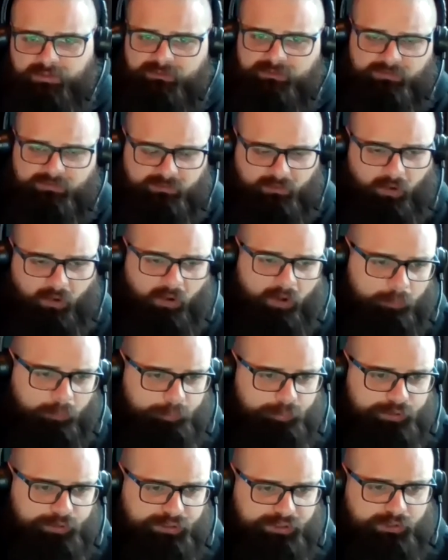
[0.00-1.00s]
is all
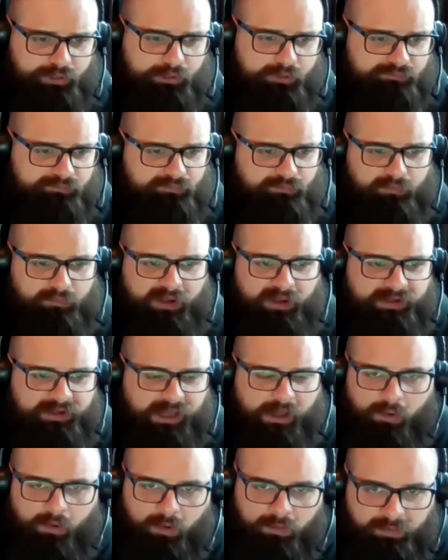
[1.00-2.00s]
pretty good for right now.
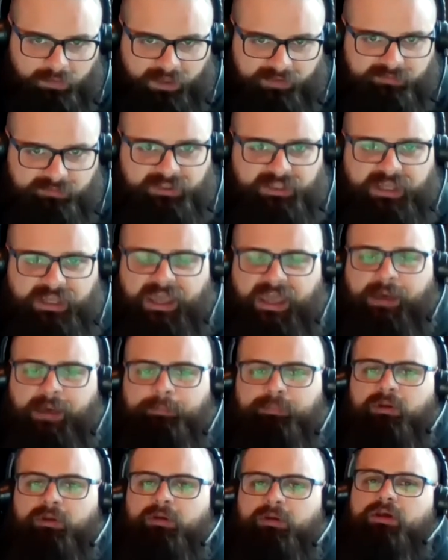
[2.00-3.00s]
11 cap,
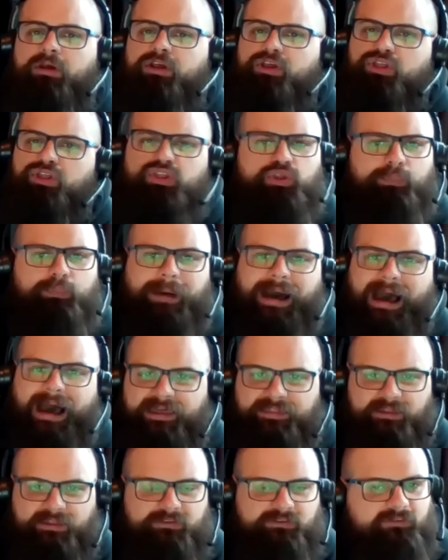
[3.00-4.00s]
you buy
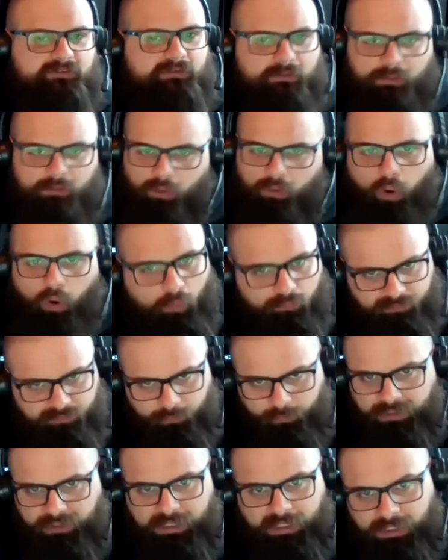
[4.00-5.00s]
this, hopefully we
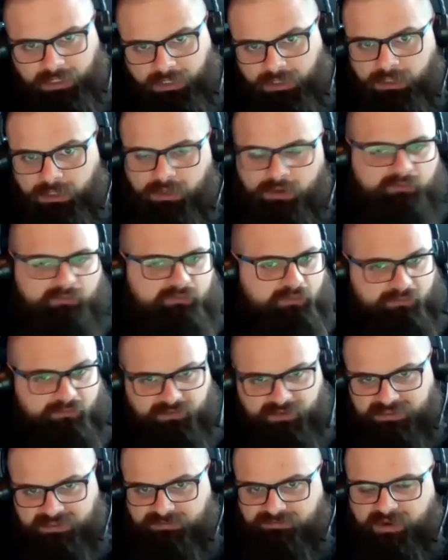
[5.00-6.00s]
get it for
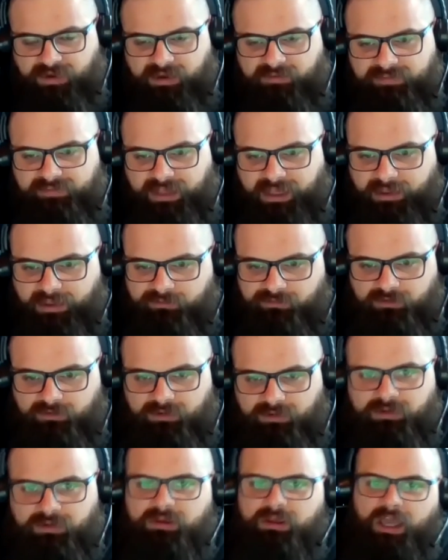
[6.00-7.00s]
55,000
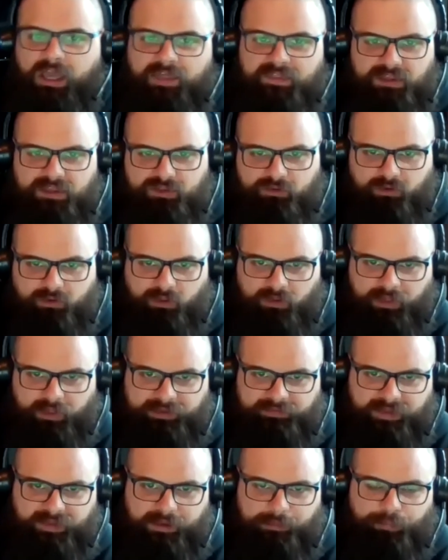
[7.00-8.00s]
and then you collect
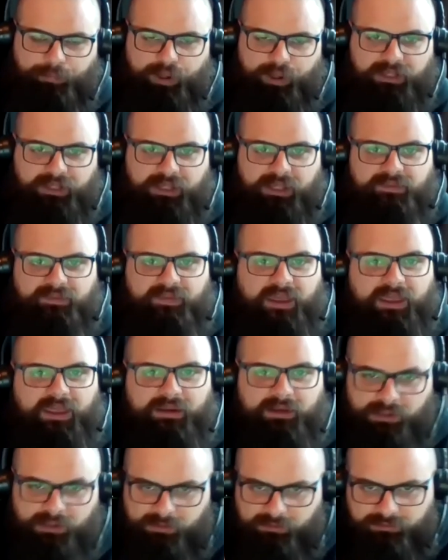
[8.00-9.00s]
that money. And then
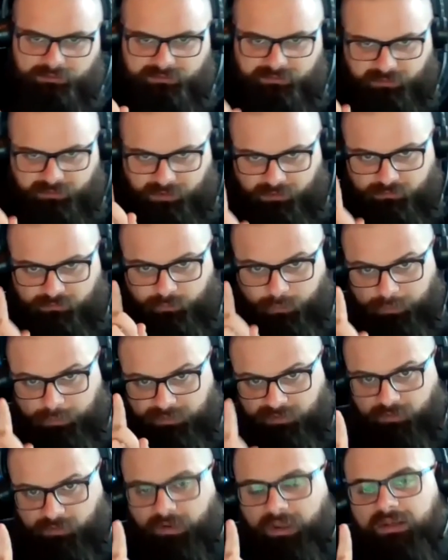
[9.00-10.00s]
here's here's what we
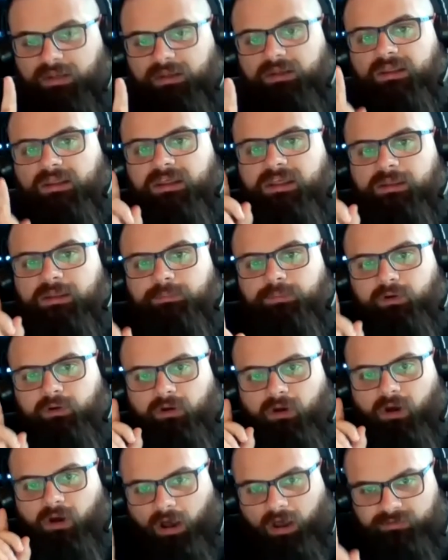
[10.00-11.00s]
do, Andy, to keep your
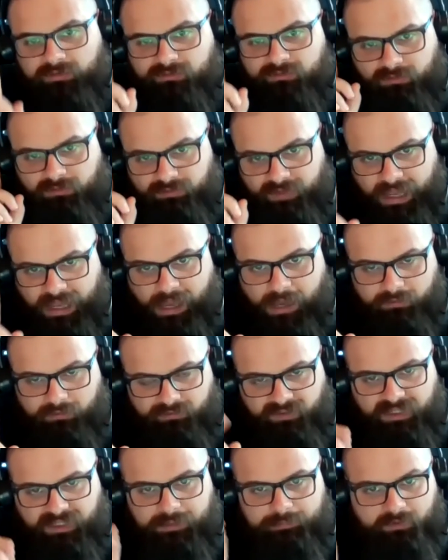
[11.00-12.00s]
costs down, to
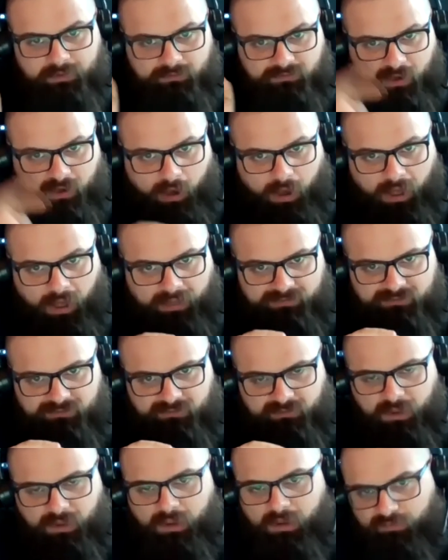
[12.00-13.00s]
keep those costs
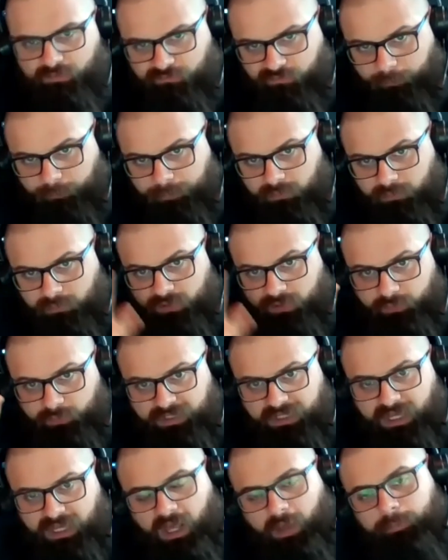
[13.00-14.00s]
from ballooning
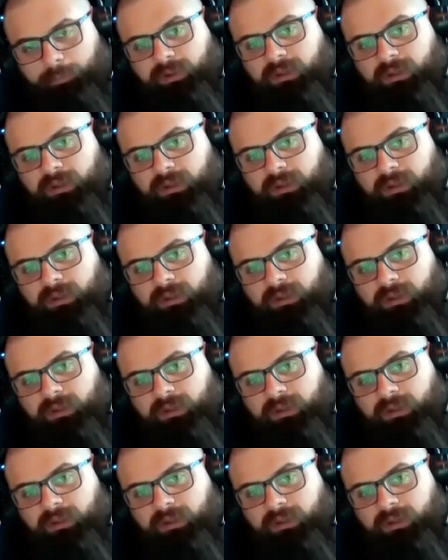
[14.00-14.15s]
up